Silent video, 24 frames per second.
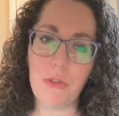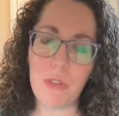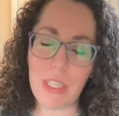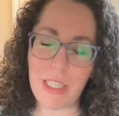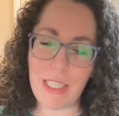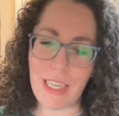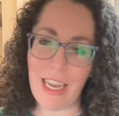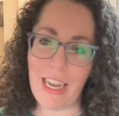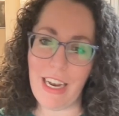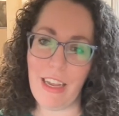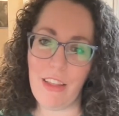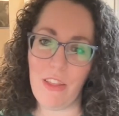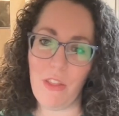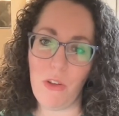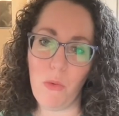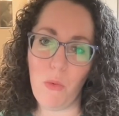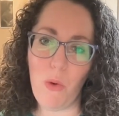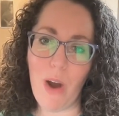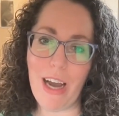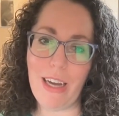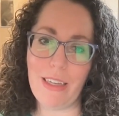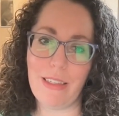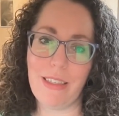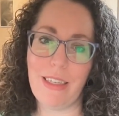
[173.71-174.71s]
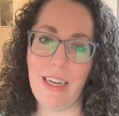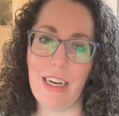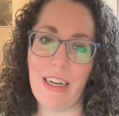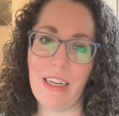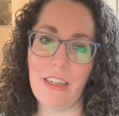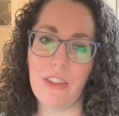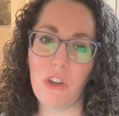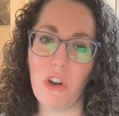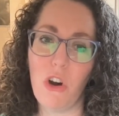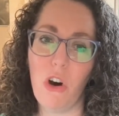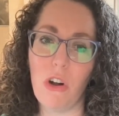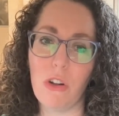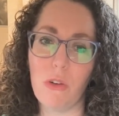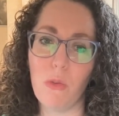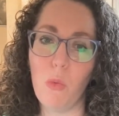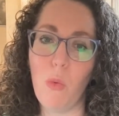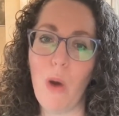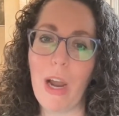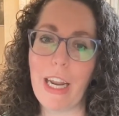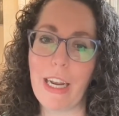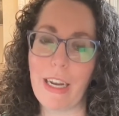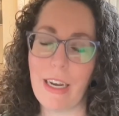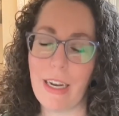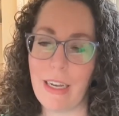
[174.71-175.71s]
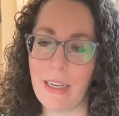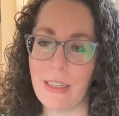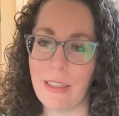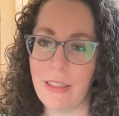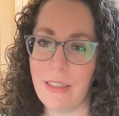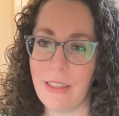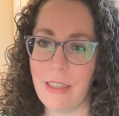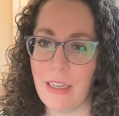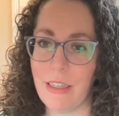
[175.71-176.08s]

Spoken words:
sin in the West and it's called whiteness.